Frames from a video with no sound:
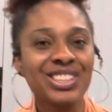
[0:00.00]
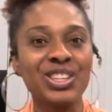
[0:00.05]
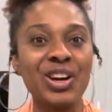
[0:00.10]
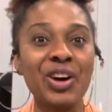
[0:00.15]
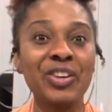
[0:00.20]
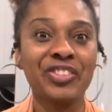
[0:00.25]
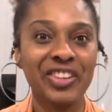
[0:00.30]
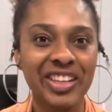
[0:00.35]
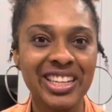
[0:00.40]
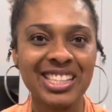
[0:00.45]

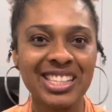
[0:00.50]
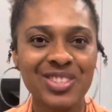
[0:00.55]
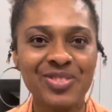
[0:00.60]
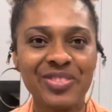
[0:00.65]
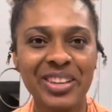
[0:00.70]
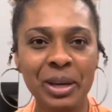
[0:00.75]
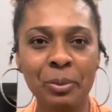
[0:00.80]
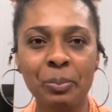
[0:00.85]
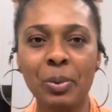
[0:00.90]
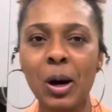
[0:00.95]
don't finish
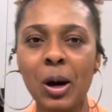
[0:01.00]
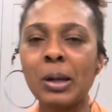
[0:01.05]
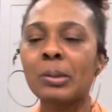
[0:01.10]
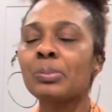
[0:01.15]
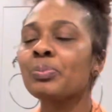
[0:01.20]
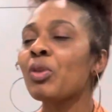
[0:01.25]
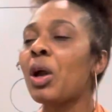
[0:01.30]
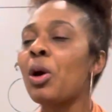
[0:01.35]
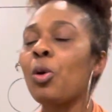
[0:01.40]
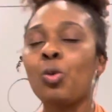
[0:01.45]
me,
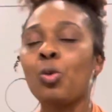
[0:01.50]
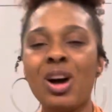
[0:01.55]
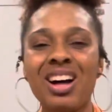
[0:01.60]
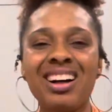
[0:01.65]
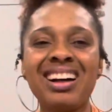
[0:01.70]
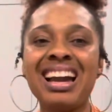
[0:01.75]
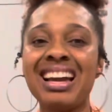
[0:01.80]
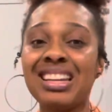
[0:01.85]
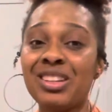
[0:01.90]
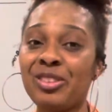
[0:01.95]
but
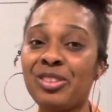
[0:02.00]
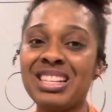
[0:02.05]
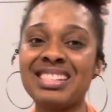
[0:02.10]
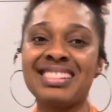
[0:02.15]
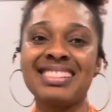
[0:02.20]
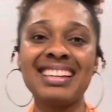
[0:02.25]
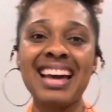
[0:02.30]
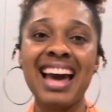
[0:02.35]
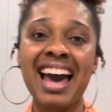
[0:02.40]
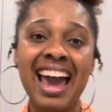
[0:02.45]
well, anyways,
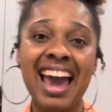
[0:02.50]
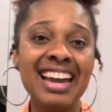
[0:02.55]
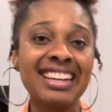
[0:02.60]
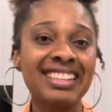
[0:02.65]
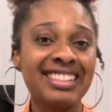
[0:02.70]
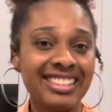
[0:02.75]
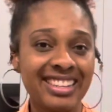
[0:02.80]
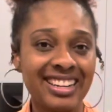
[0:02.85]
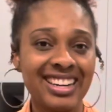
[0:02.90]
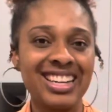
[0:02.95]
the
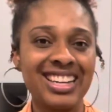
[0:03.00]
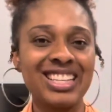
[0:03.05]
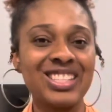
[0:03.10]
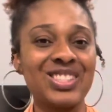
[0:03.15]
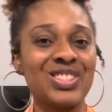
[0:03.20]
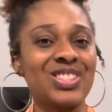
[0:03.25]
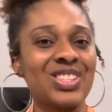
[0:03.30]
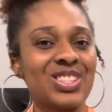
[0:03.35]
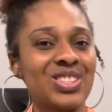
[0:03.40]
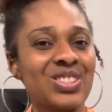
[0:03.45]
idea
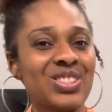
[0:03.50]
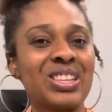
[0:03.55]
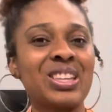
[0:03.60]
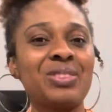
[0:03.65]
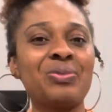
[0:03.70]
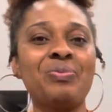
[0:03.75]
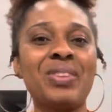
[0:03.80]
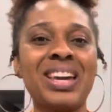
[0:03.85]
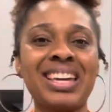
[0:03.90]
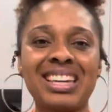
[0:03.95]
is just
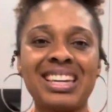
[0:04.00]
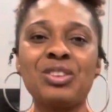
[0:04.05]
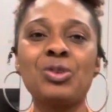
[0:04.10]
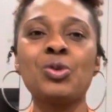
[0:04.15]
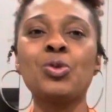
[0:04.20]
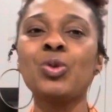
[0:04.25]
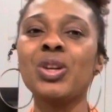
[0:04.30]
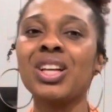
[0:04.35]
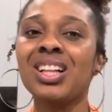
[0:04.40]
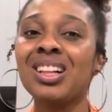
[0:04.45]
to make
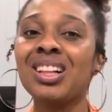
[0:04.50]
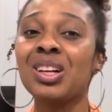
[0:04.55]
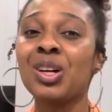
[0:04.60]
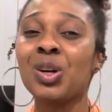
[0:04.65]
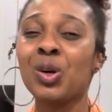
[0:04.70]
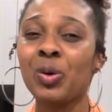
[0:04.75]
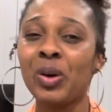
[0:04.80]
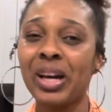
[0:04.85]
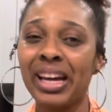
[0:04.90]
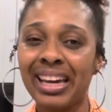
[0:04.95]
it real
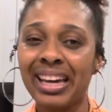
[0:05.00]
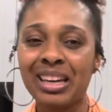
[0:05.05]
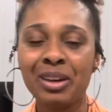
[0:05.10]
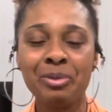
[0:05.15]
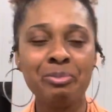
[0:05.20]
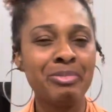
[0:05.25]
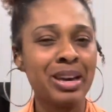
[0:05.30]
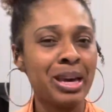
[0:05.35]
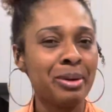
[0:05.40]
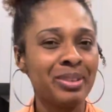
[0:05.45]

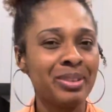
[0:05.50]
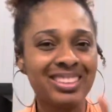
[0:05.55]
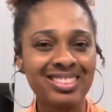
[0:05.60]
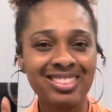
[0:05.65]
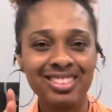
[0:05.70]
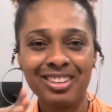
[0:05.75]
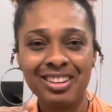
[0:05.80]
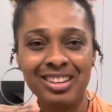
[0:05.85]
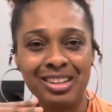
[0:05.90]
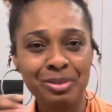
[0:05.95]
quick, maybe
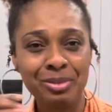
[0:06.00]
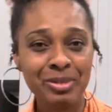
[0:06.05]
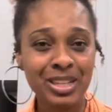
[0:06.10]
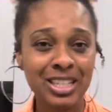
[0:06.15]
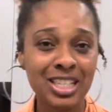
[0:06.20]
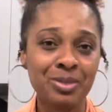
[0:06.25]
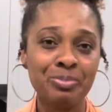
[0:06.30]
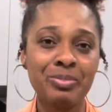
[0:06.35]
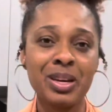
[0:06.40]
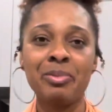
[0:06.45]
30
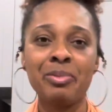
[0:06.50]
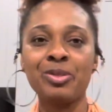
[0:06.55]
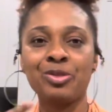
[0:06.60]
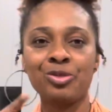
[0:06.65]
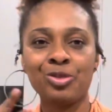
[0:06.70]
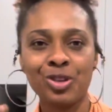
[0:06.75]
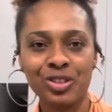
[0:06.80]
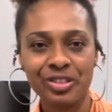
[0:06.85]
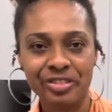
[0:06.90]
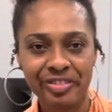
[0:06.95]
minutes, maybe
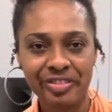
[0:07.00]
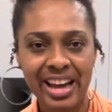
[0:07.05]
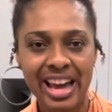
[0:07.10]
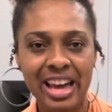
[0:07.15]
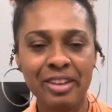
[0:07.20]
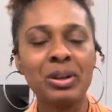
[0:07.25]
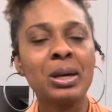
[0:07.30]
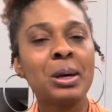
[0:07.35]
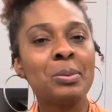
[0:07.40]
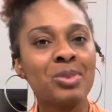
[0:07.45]

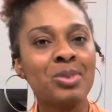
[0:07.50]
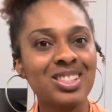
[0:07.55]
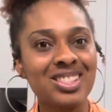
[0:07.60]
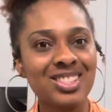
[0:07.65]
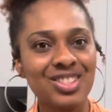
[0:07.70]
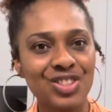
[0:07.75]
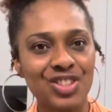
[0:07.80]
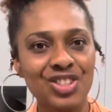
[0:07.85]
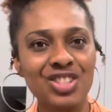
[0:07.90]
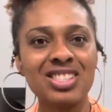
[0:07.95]
45, but
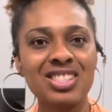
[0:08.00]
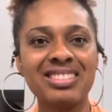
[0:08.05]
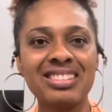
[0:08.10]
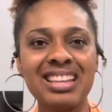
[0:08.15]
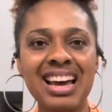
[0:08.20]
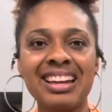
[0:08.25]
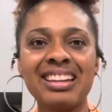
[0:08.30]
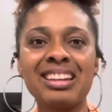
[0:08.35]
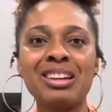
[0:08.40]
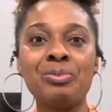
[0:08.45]
it's just
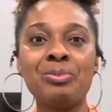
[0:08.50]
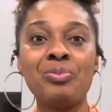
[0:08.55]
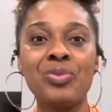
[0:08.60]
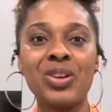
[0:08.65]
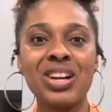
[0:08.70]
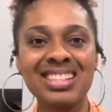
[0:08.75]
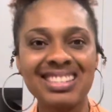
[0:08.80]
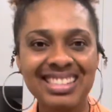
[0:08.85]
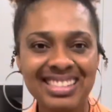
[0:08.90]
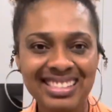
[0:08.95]
that
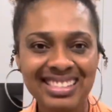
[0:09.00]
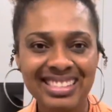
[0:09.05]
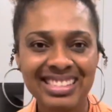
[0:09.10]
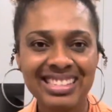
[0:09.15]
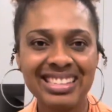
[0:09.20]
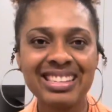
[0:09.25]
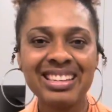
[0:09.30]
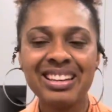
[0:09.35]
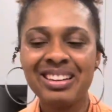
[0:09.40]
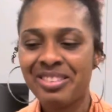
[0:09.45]

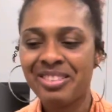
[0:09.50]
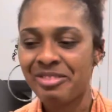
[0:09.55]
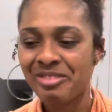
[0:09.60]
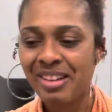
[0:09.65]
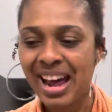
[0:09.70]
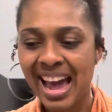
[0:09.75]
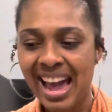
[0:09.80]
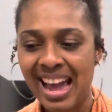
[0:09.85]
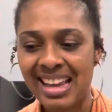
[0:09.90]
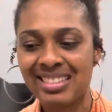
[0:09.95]
emergency
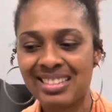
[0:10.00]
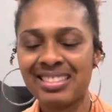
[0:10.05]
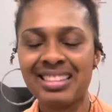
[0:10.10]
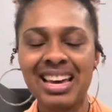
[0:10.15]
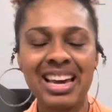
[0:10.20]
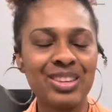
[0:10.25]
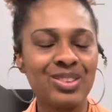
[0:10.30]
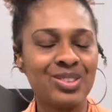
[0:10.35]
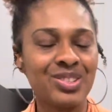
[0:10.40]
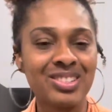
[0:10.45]
rice
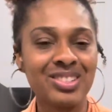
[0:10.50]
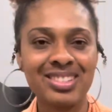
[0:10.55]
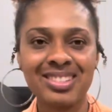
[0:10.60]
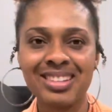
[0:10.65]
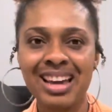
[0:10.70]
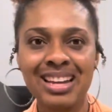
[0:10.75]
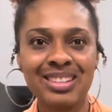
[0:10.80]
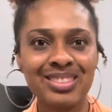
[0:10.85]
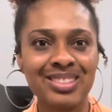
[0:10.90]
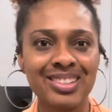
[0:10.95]
that you
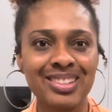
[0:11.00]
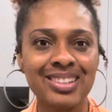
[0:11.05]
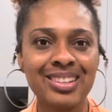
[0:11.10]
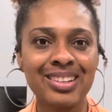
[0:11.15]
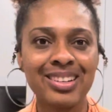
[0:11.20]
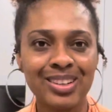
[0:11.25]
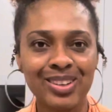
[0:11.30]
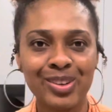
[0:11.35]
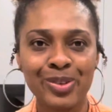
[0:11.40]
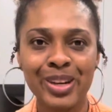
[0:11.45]
decide to
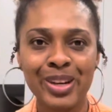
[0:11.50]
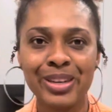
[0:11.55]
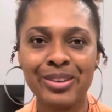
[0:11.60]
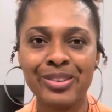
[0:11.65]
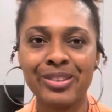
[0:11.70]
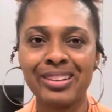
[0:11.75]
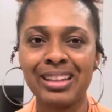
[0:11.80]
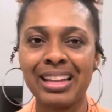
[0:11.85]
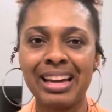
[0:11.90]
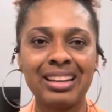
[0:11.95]
cook when
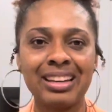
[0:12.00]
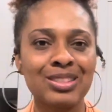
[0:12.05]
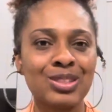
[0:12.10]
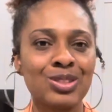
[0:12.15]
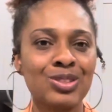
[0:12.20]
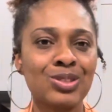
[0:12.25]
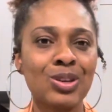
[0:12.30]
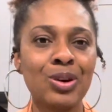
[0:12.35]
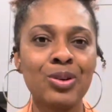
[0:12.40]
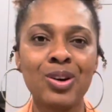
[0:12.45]
you're like
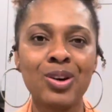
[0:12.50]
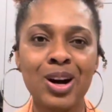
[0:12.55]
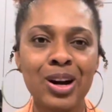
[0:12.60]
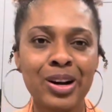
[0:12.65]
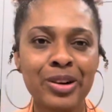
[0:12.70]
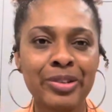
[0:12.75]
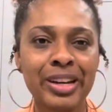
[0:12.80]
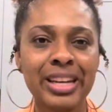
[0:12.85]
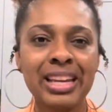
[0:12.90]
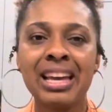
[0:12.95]
so
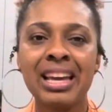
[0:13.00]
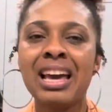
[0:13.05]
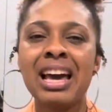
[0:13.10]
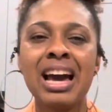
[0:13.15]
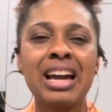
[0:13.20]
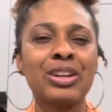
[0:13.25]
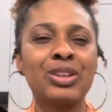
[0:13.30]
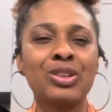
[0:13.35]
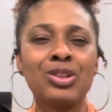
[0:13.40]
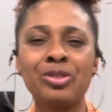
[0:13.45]
hungry
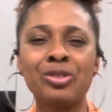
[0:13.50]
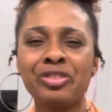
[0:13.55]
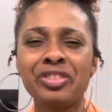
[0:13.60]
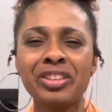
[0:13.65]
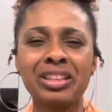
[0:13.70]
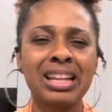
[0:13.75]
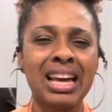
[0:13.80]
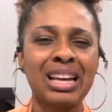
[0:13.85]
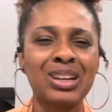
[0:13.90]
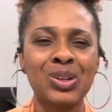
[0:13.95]
and you don't
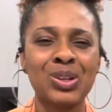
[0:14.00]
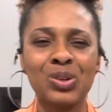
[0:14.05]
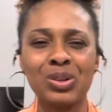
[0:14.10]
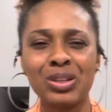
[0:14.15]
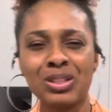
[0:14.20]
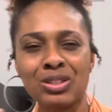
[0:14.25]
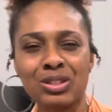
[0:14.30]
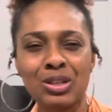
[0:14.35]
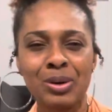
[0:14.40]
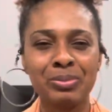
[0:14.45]
feel like
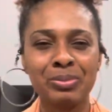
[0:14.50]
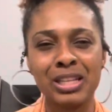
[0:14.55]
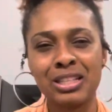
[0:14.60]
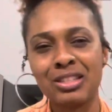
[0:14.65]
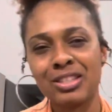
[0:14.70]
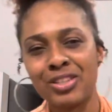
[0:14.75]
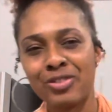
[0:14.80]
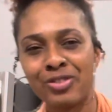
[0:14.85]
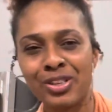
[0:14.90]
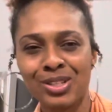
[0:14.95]
cooking something
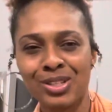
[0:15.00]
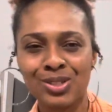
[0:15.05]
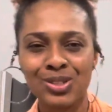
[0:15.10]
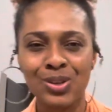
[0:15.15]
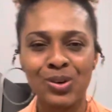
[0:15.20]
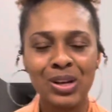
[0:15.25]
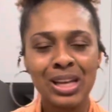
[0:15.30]
serious. So